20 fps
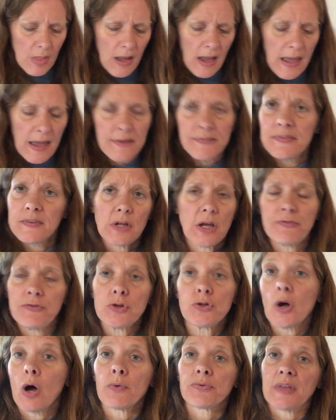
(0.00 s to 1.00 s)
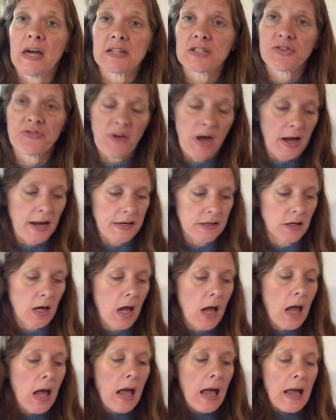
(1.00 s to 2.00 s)
and if you don't that's fine
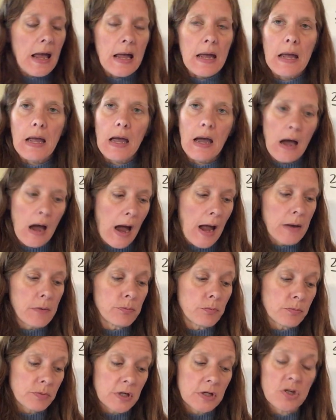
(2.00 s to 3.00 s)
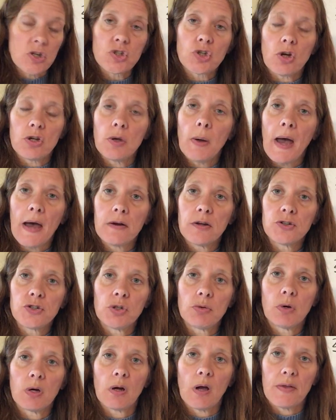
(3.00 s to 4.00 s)
I'm going to show you how to
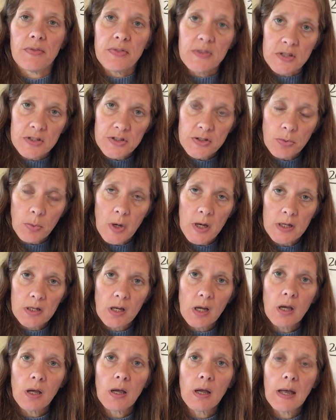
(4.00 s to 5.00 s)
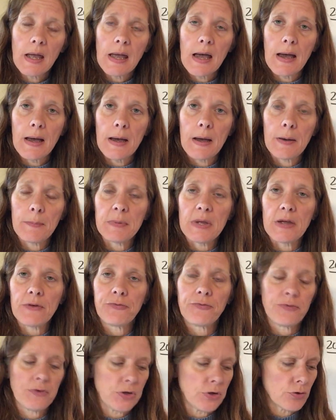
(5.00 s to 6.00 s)
do it on this one. Um,
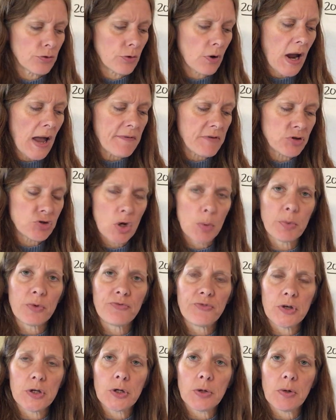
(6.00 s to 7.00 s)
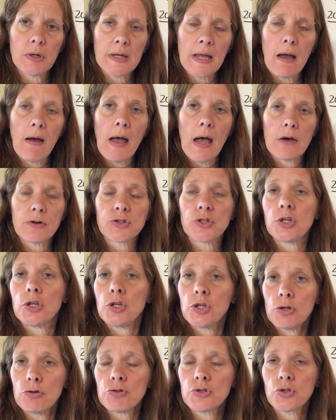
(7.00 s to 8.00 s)
if you're having trouble figuring out how to
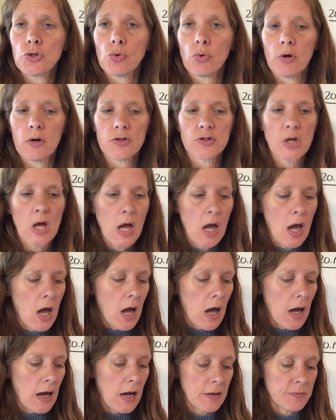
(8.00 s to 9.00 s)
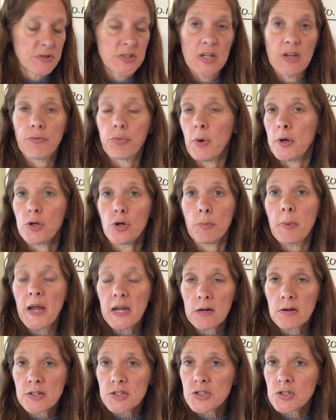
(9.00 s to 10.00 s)
use yours, um, see if one of your
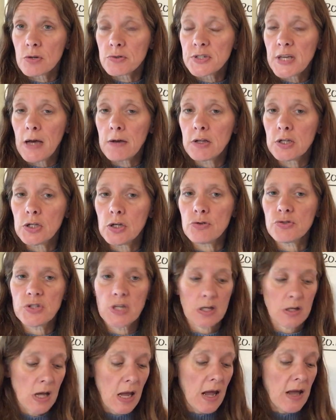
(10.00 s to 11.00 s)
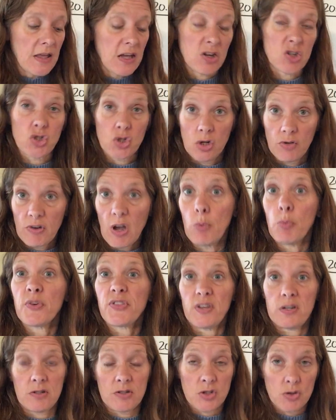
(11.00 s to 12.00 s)
parents knows how to use it. It should have come with
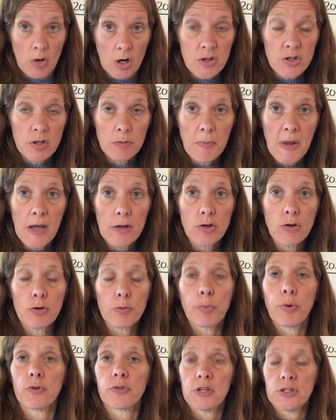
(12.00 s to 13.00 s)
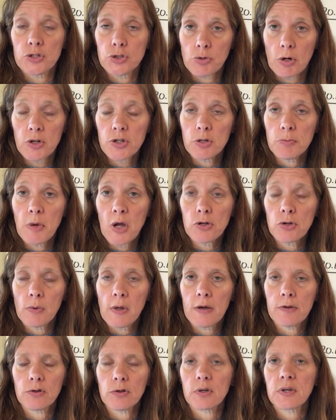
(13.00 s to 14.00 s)
an instruction manual. You pull the instruction manual
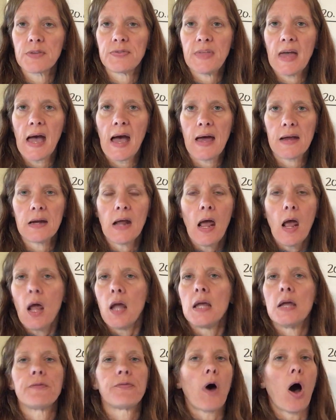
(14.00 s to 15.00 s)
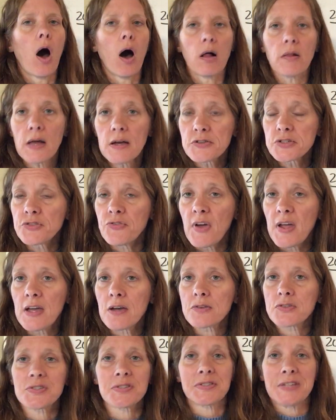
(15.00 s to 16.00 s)
out and look at that. If all else
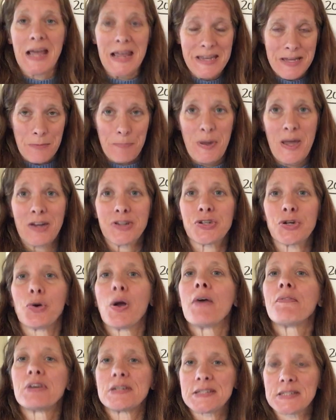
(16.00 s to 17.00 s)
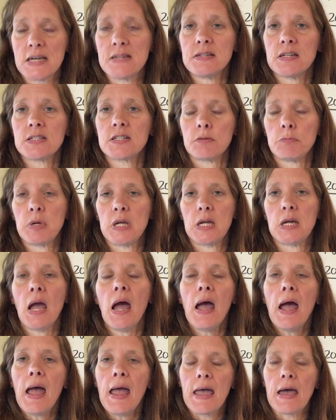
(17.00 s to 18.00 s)
fails, take a picture of it, send it to me,
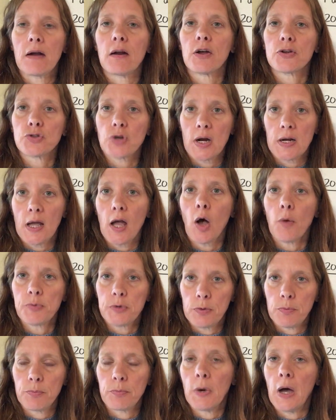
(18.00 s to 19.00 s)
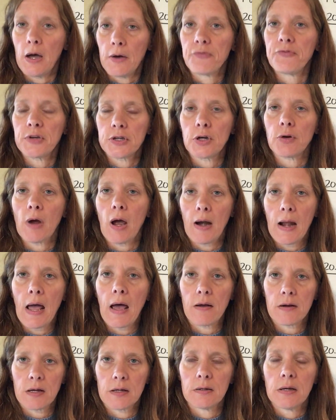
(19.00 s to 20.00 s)
and I'll try to help you uh, figure out
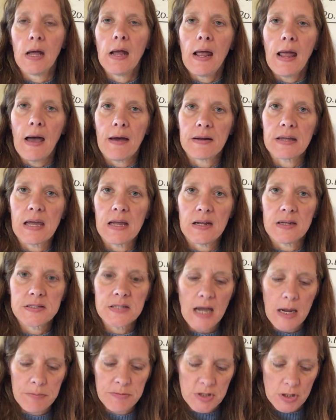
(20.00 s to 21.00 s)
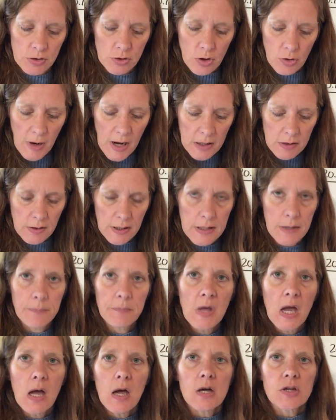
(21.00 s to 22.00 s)
how to, how to get it typed in correctly.
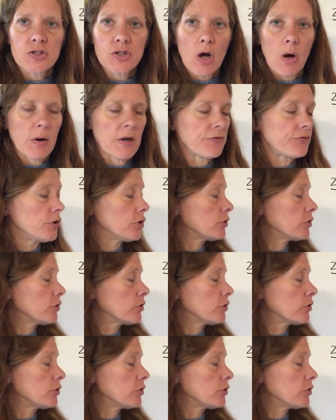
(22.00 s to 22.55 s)
So if